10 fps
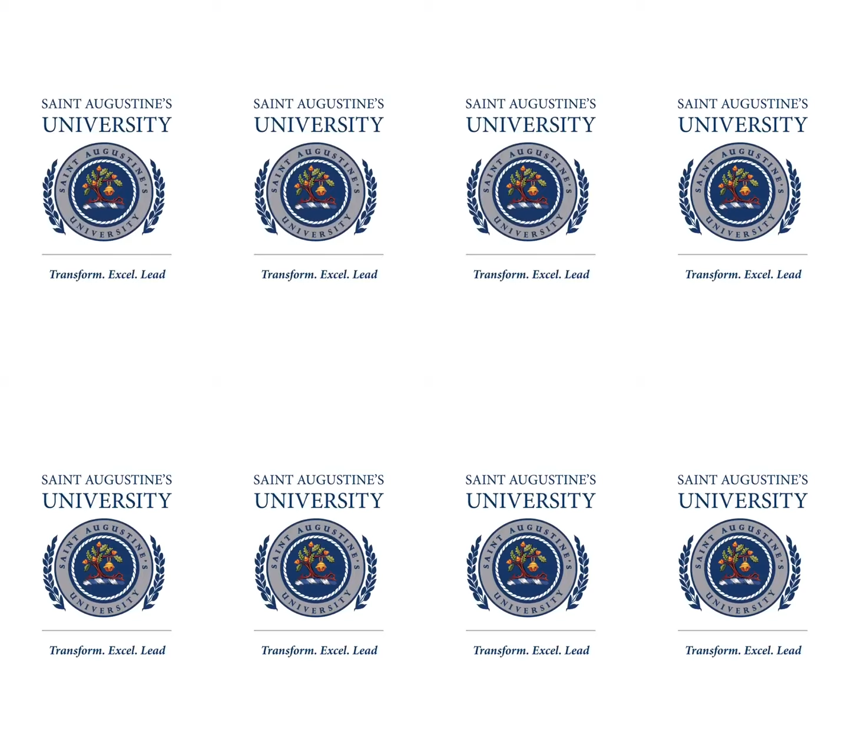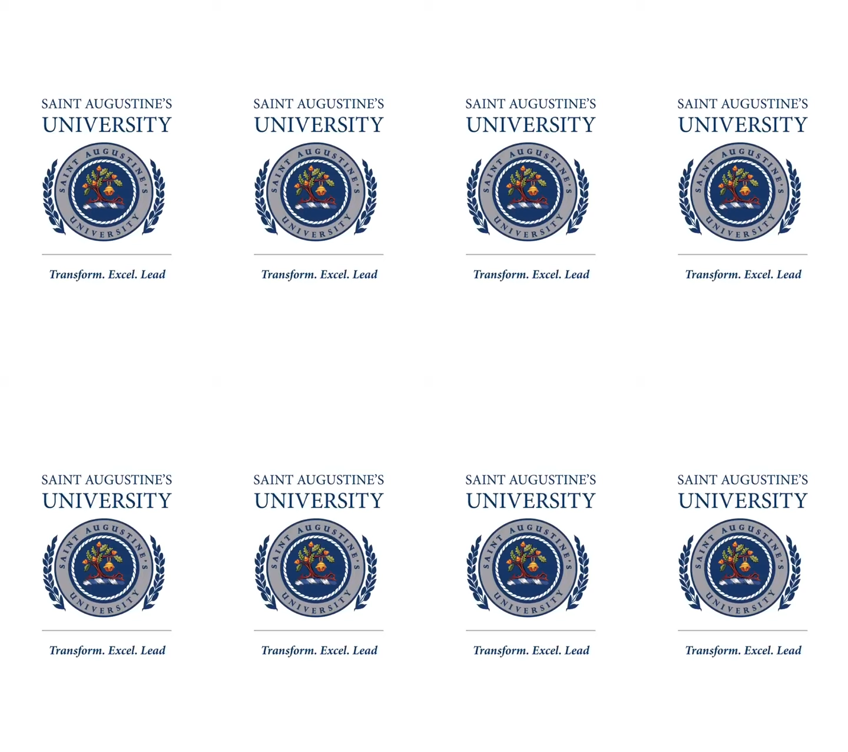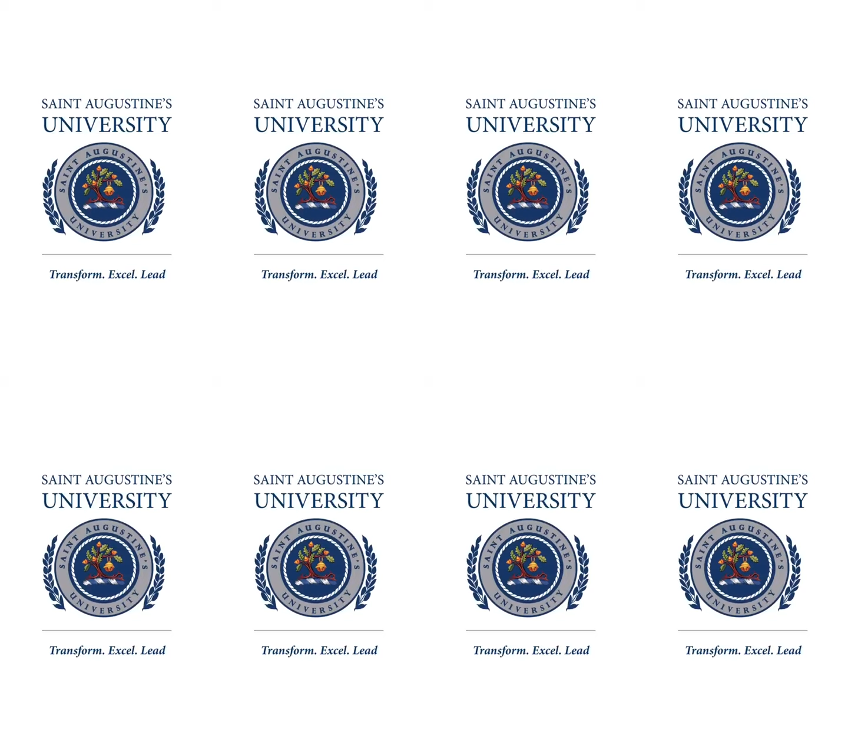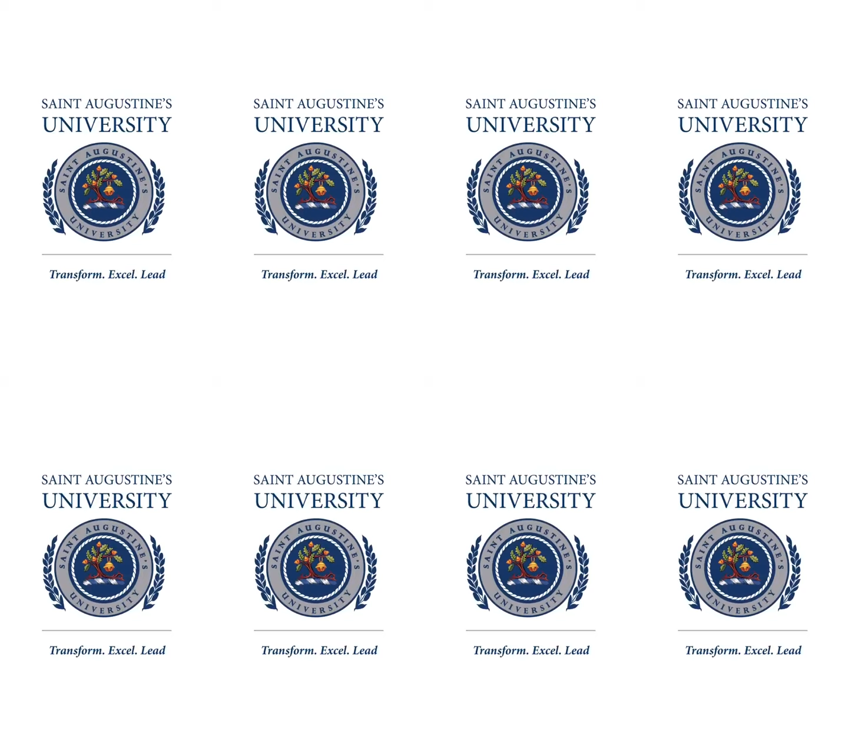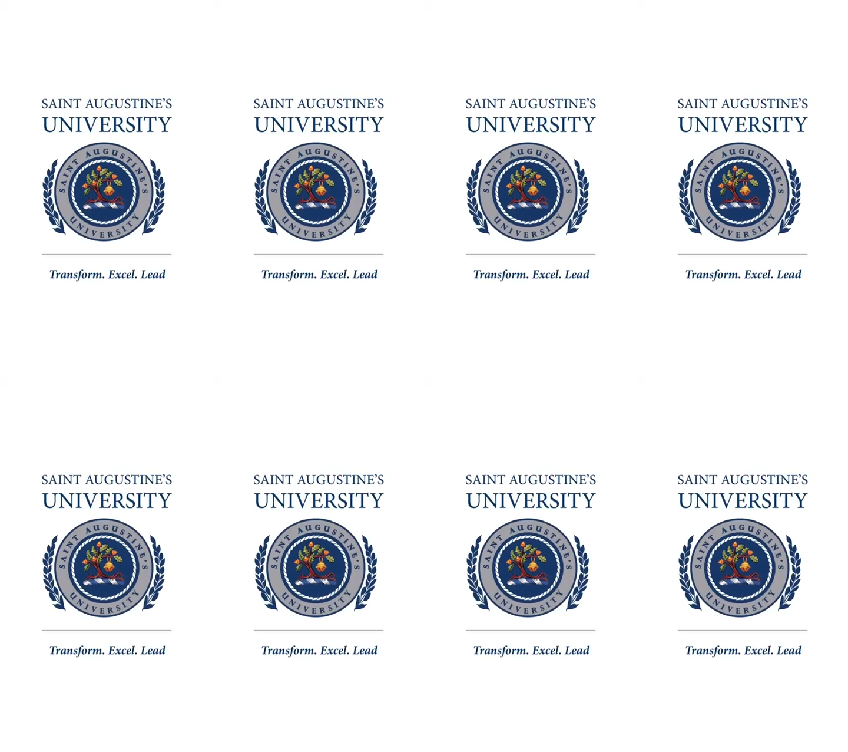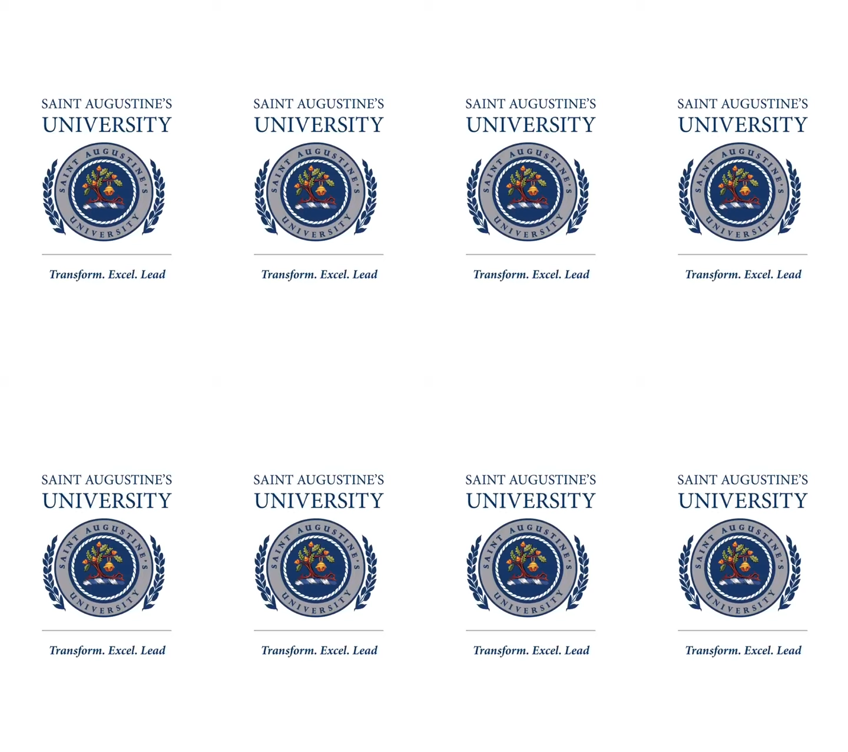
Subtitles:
(no speaker visible)